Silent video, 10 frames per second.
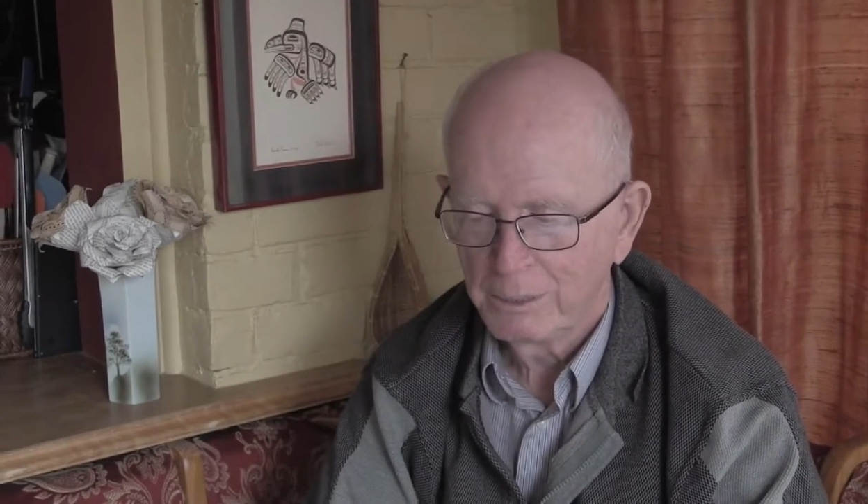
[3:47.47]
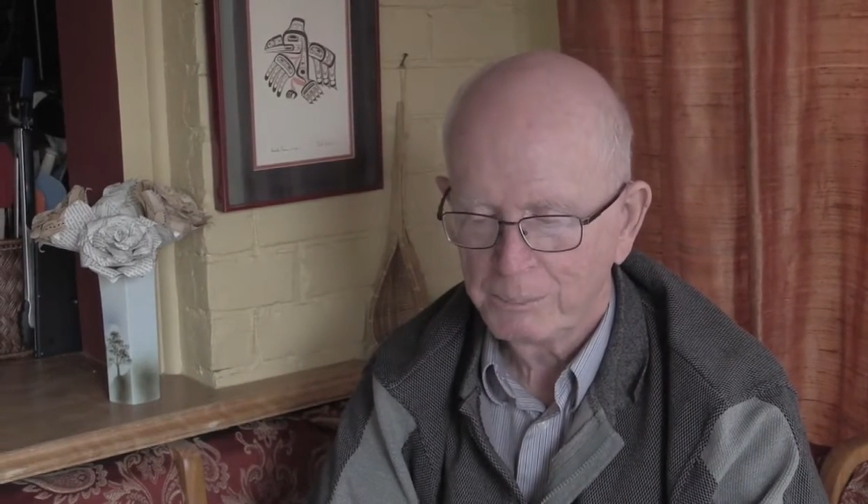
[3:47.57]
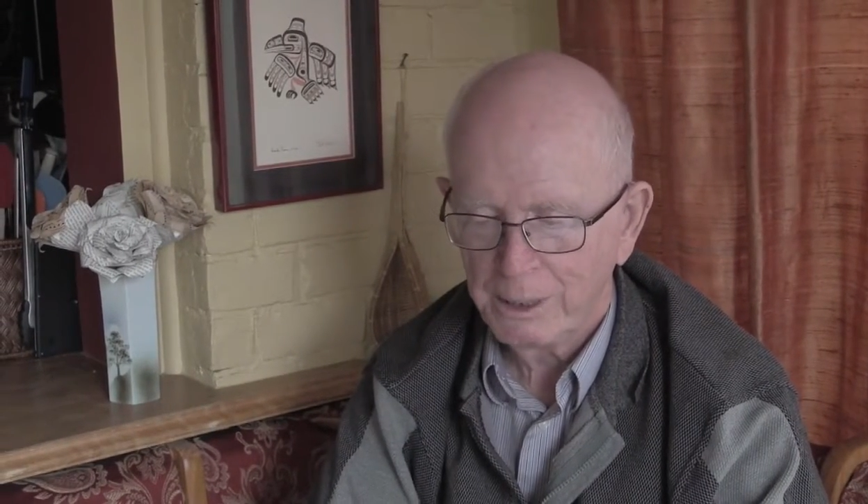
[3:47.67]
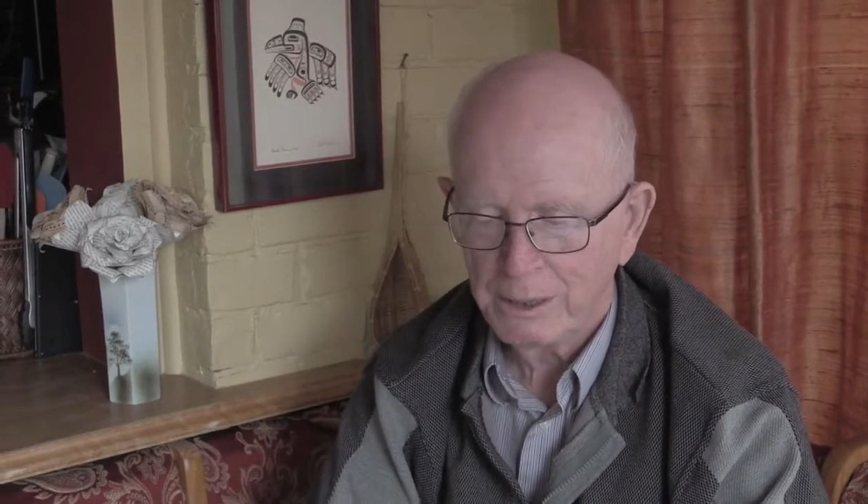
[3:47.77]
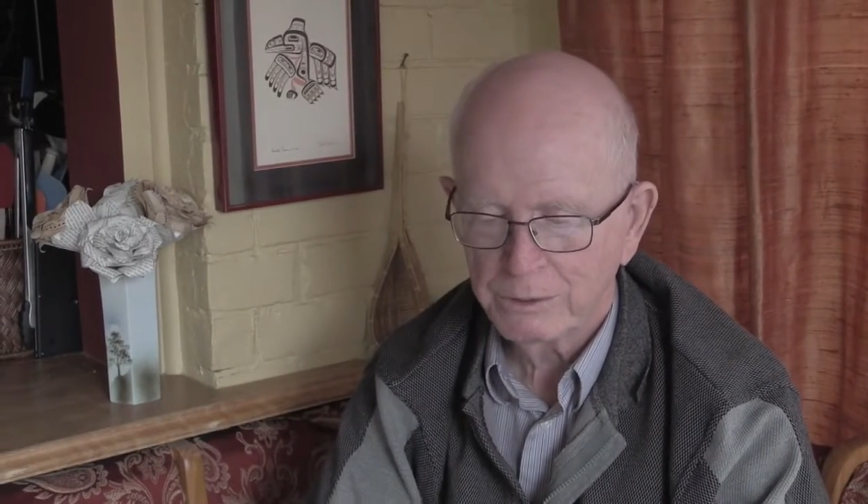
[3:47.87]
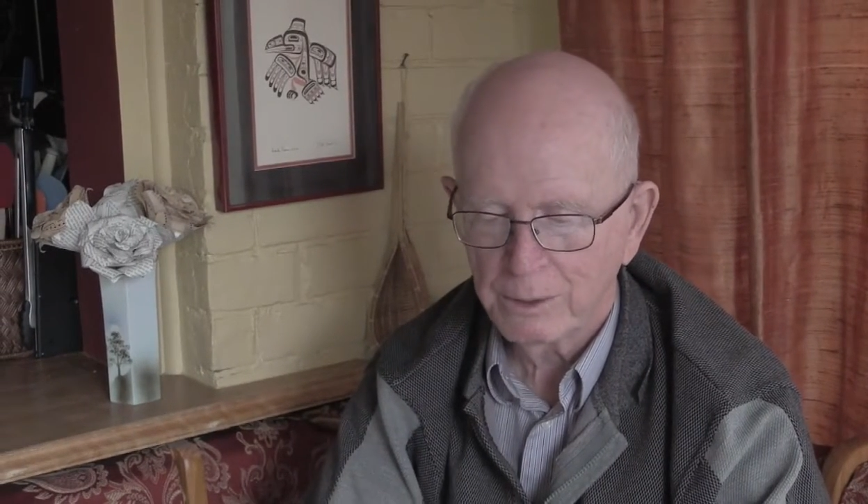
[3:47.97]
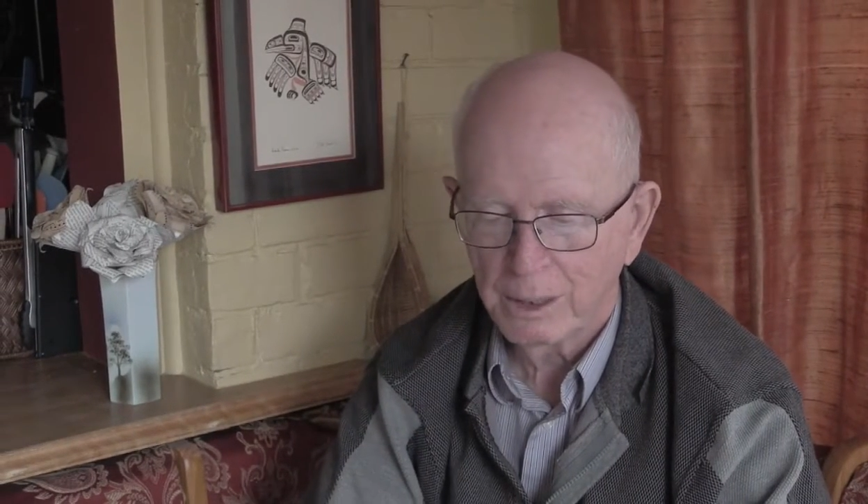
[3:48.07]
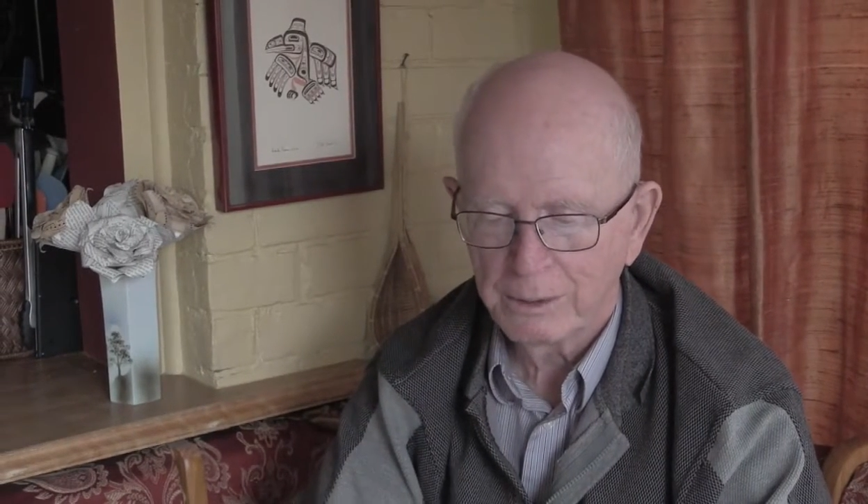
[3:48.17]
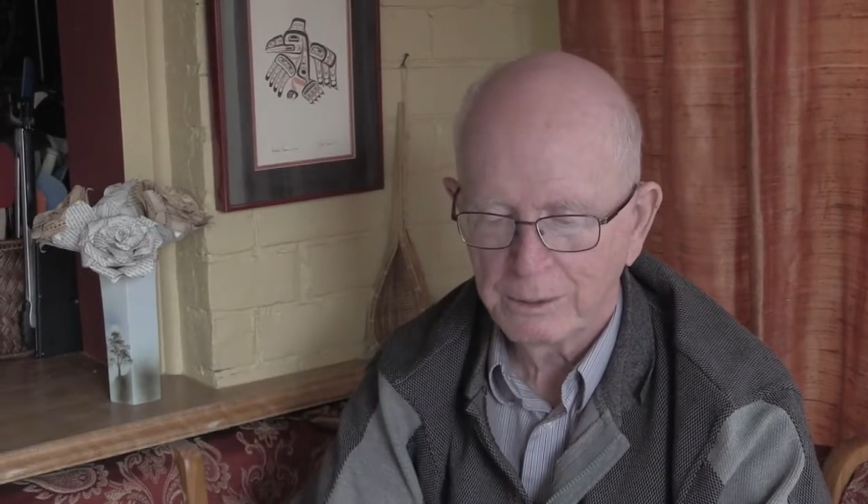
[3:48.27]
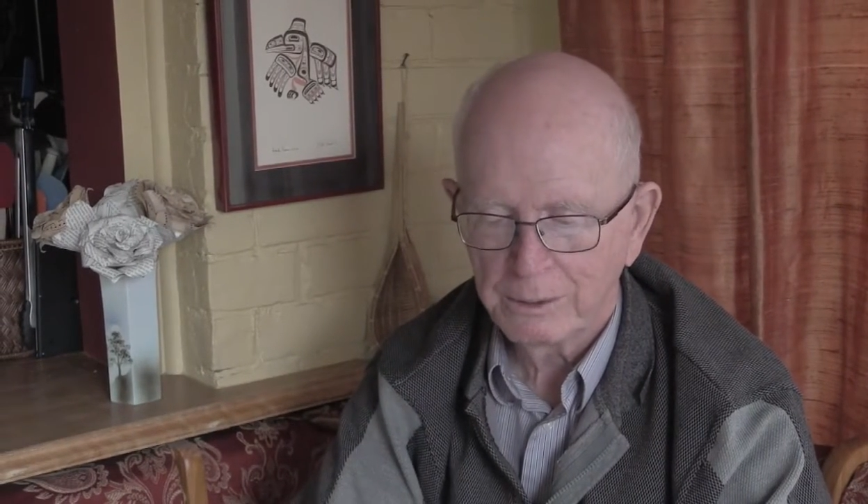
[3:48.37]
based
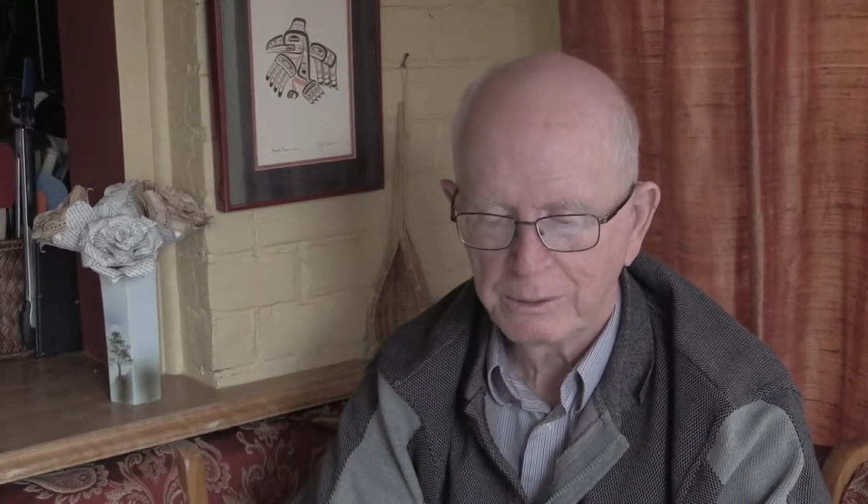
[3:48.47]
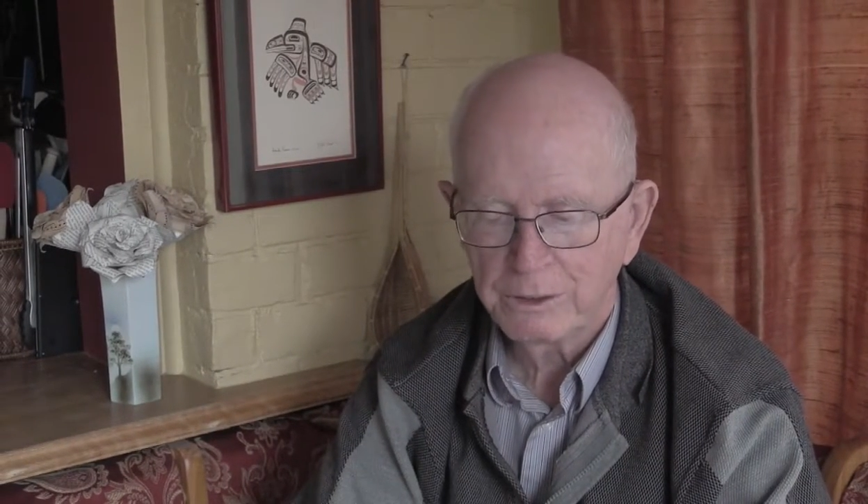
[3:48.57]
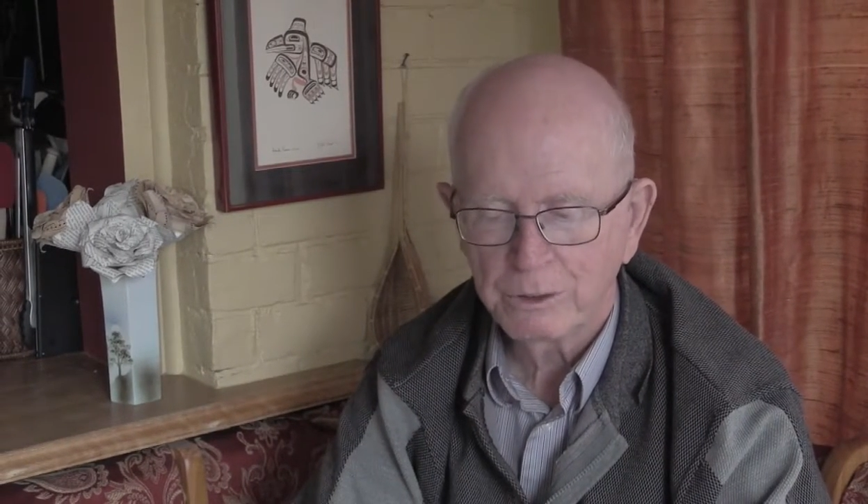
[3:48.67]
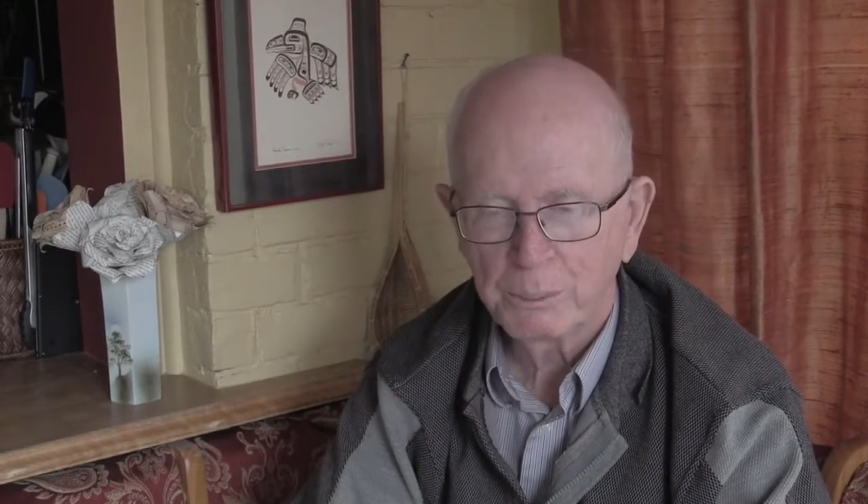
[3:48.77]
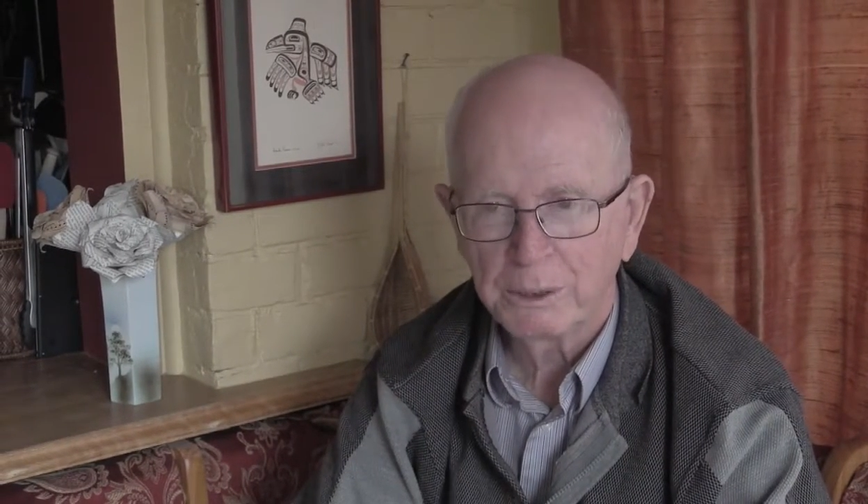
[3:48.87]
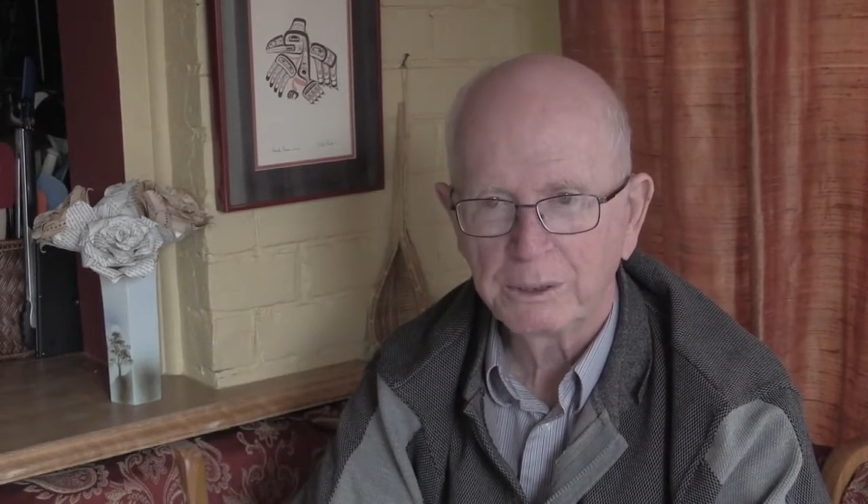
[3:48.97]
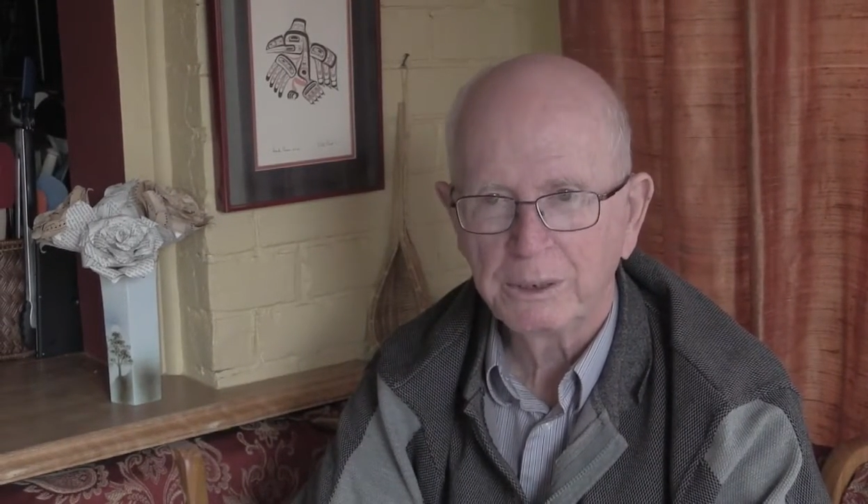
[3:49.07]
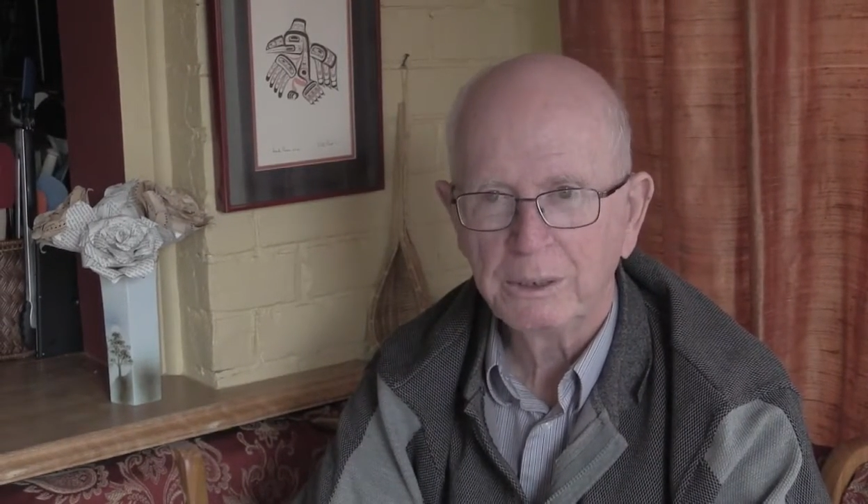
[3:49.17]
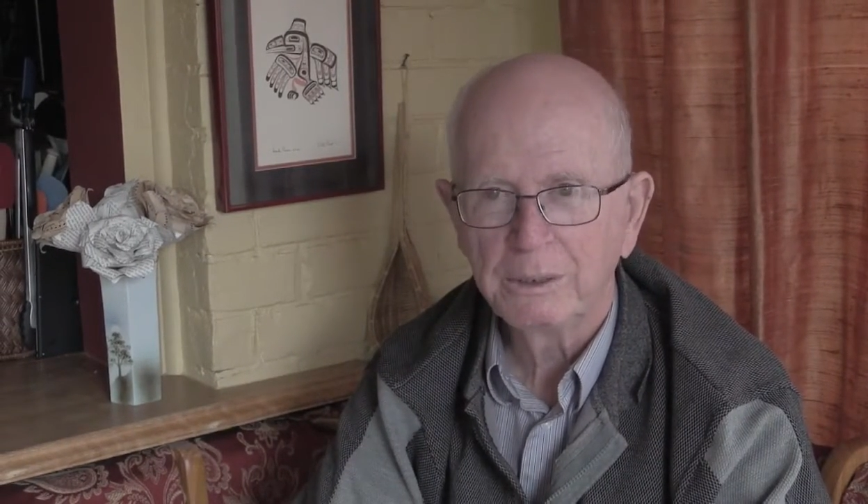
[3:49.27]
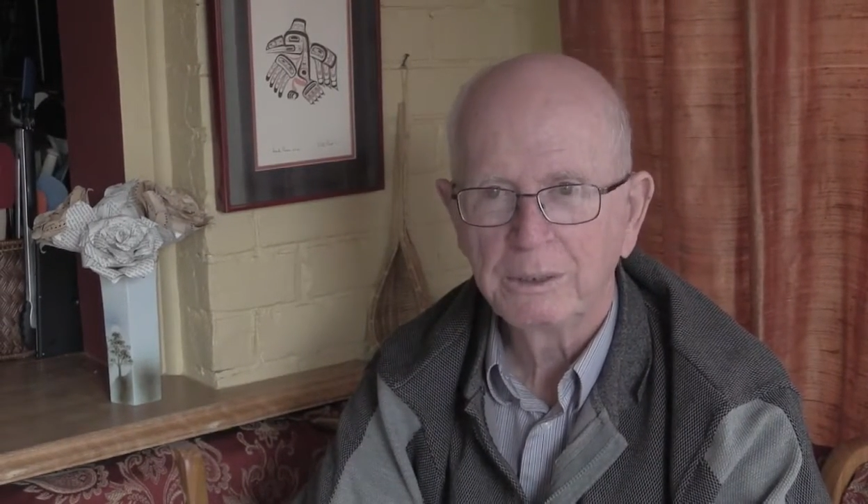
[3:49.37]
on disability,